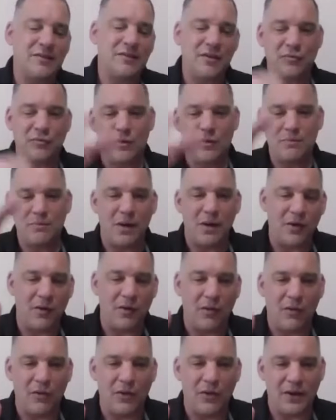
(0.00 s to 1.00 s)
this
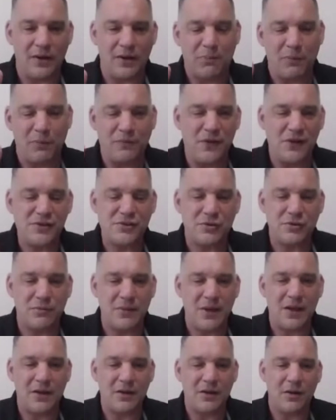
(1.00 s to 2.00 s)
rebuttal in a professional
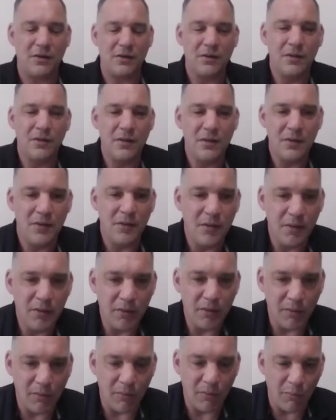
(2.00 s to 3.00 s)
manner
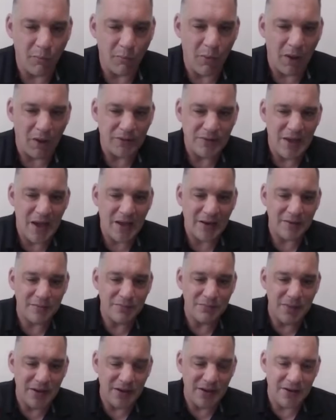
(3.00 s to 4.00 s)
while not
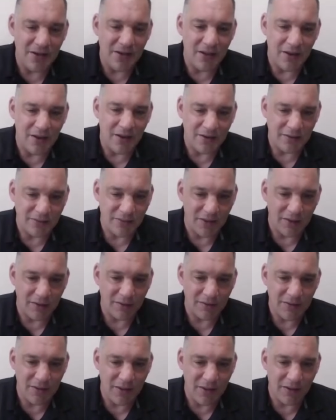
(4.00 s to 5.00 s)
admitting to
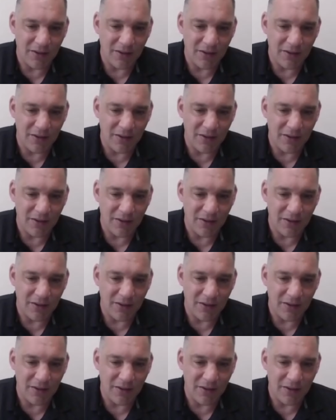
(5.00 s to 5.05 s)
anything,